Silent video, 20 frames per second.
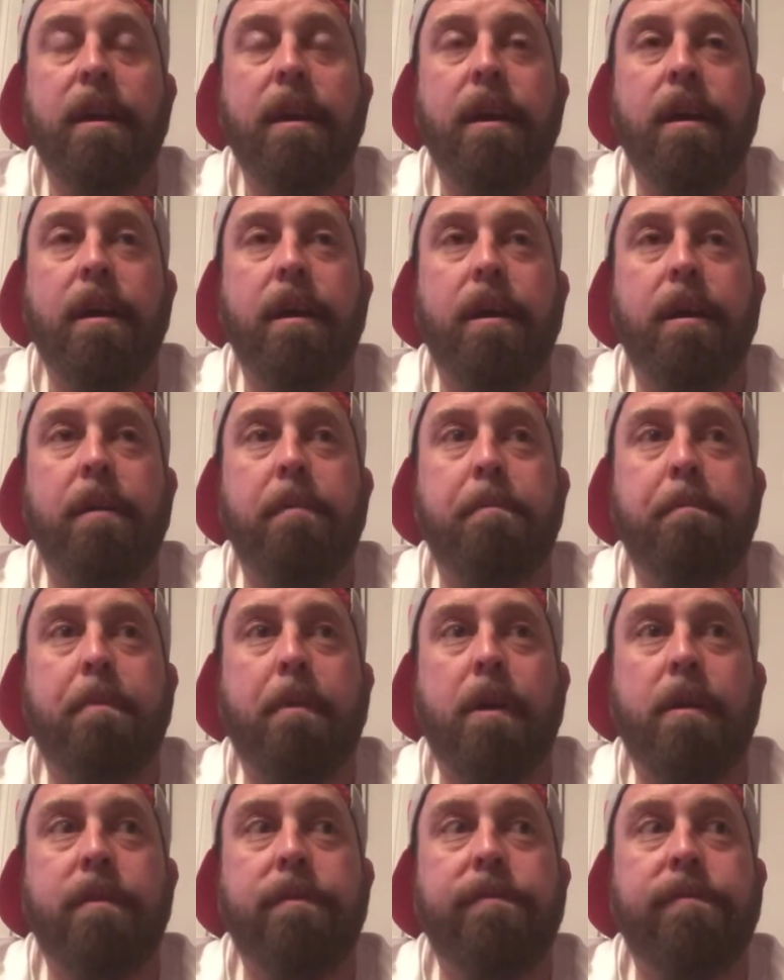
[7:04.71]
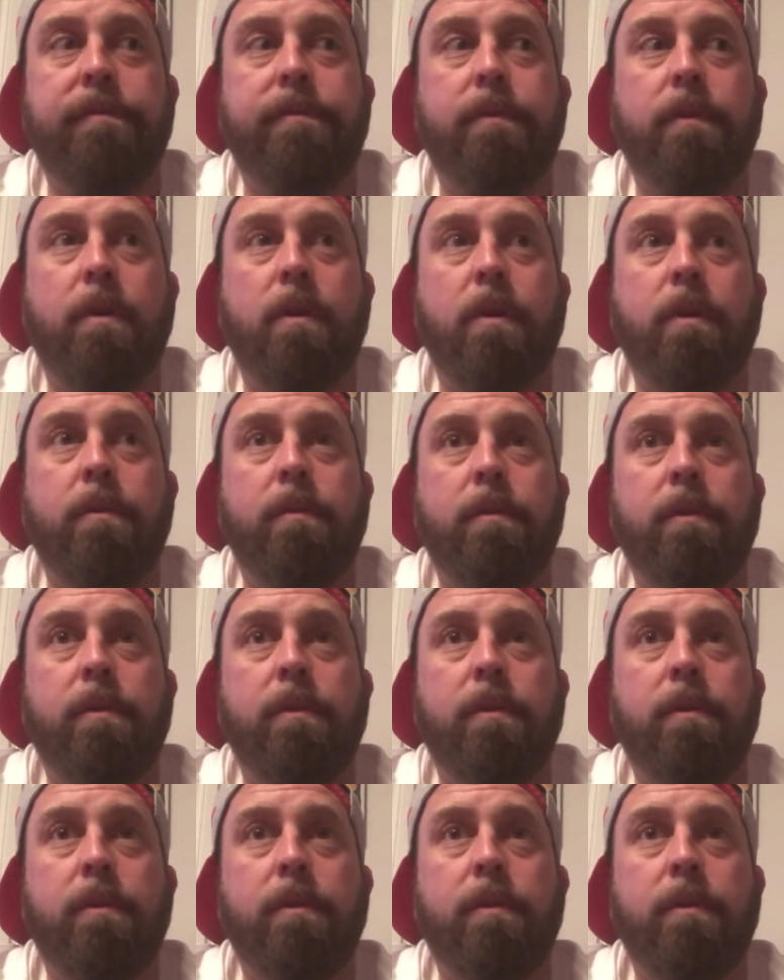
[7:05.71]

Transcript: Part 4